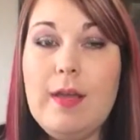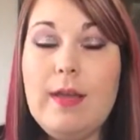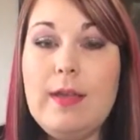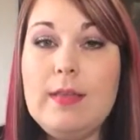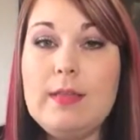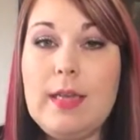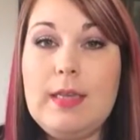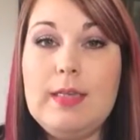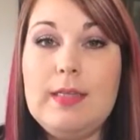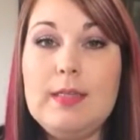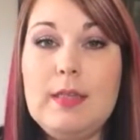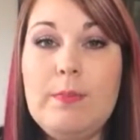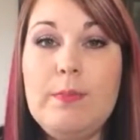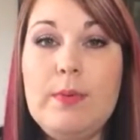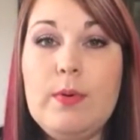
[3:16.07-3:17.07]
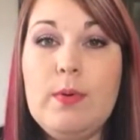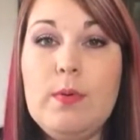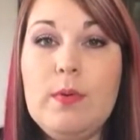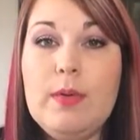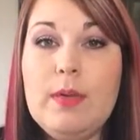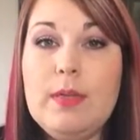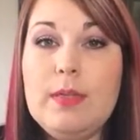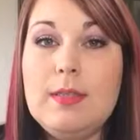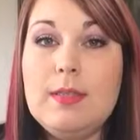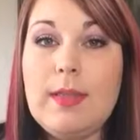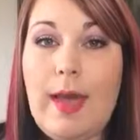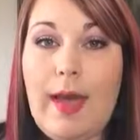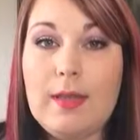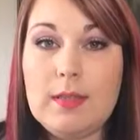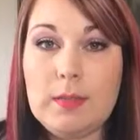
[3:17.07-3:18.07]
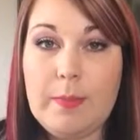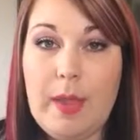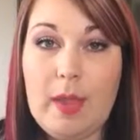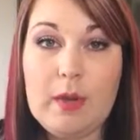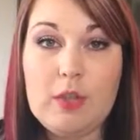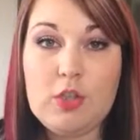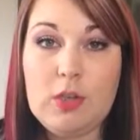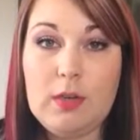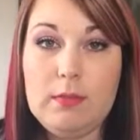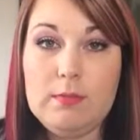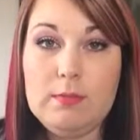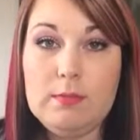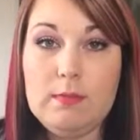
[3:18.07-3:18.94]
is a simple task manager.